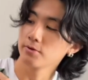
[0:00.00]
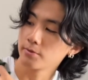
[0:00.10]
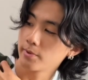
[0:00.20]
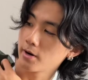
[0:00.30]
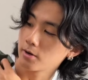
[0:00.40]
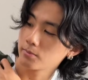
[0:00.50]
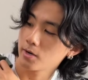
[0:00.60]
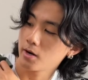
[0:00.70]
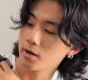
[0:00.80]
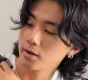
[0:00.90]
repaired
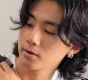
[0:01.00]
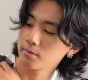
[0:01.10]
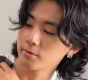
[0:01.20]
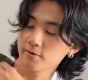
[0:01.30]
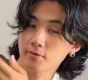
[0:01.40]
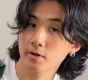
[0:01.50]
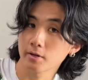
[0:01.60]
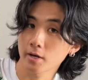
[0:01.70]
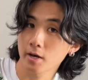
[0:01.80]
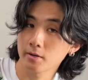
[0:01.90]
by my friend
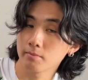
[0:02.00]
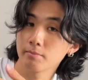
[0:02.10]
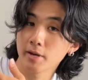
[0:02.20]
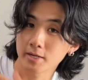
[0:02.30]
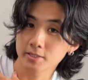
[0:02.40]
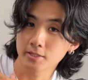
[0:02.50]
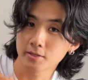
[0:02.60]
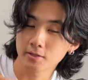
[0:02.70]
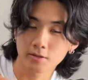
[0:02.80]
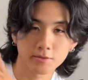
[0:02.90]
again, Peyton.
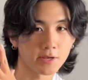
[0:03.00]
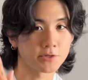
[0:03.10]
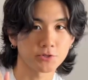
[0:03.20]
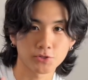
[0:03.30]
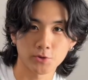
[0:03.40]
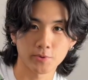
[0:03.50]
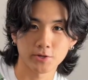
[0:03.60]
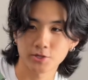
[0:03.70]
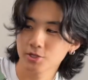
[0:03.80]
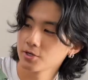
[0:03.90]
Thank you so
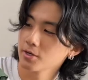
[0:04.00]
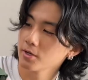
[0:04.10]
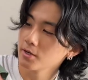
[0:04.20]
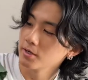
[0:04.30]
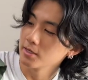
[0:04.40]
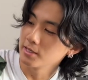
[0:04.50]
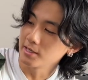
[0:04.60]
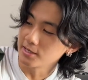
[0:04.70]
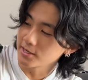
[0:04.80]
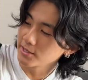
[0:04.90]
much.
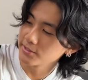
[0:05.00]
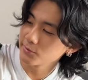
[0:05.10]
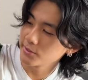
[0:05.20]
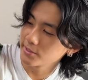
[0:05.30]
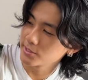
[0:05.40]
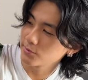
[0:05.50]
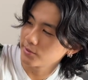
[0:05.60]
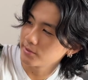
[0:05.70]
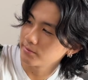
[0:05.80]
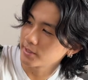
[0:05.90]
He killed it with this
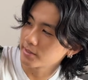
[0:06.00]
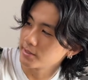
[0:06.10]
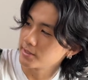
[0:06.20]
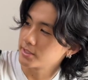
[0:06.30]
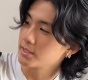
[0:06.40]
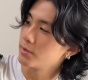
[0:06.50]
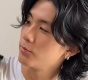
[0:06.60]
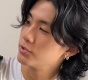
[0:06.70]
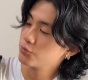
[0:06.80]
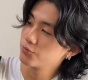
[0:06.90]
one because it
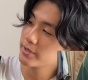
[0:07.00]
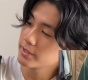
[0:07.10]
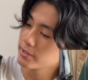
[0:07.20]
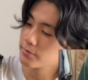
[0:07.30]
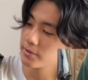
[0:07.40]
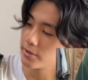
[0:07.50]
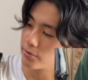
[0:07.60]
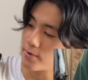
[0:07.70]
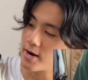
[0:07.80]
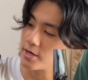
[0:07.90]
was really
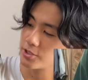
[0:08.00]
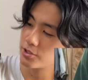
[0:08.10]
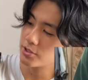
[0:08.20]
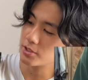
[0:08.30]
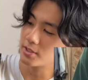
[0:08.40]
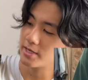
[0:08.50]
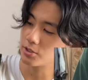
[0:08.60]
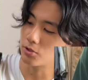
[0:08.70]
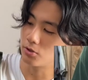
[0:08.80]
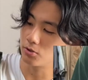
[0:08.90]
thrashed,
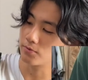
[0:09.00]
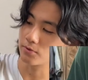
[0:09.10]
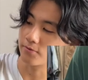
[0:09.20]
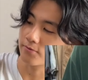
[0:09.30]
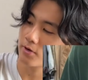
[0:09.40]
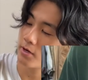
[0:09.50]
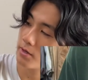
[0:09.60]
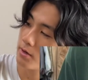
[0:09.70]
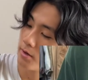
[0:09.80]
sliced all over the front,